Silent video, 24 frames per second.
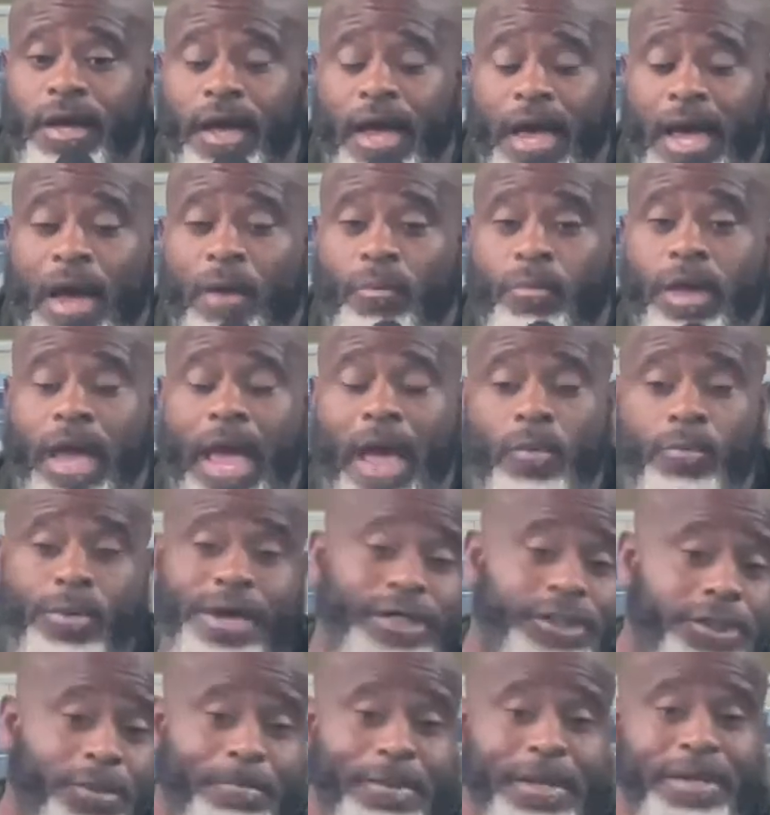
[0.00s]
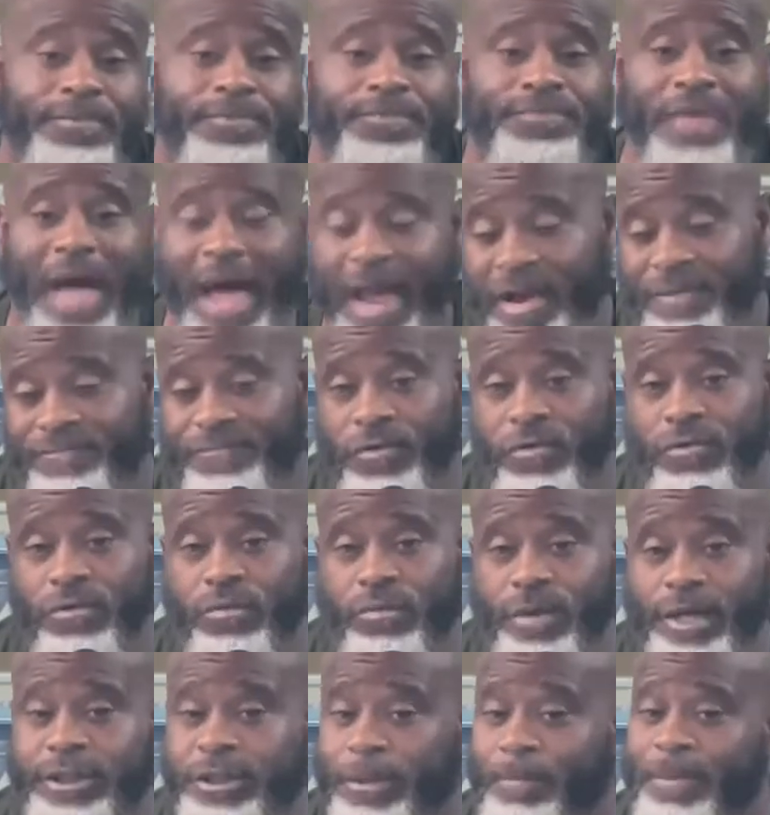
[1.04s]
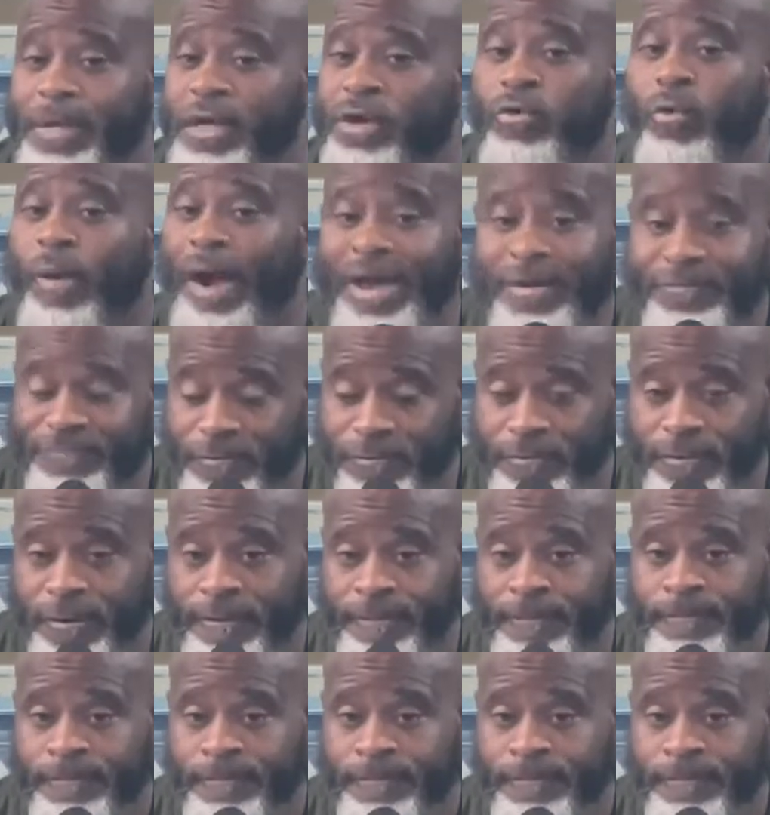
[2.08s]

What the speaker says: And we should be thankful, we should be grateful